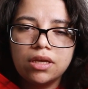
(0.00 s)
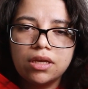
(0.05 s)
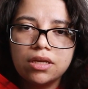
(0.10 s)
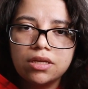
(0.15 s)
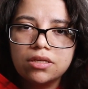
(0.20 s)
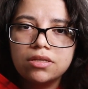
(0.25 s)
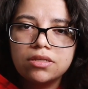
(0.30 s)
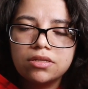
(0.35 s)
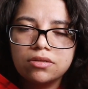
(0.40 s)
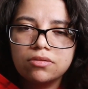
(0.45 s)

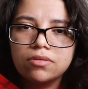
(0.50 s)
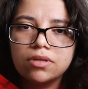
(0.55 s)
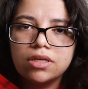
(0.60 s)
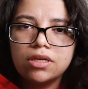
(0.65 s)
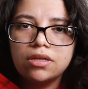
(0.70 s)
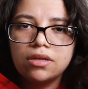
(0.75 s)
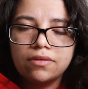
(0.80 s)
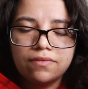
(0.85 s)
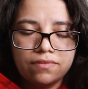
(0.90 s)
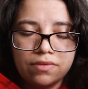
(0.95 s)

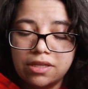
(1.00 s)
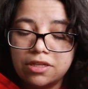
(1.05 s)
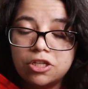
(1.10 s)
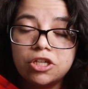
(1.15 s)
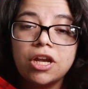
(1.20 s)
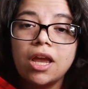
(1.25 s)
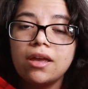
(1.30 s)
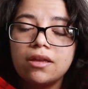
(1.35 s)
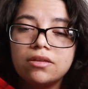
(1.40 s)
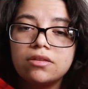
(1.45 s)
history of the
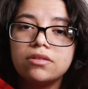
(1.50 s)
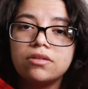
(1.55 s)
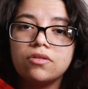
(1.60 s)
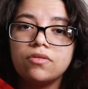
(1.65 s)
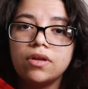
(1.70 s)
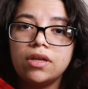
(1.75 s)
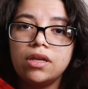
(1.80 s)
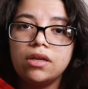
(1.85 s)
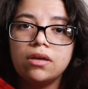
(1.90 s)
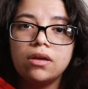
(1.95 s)
chat history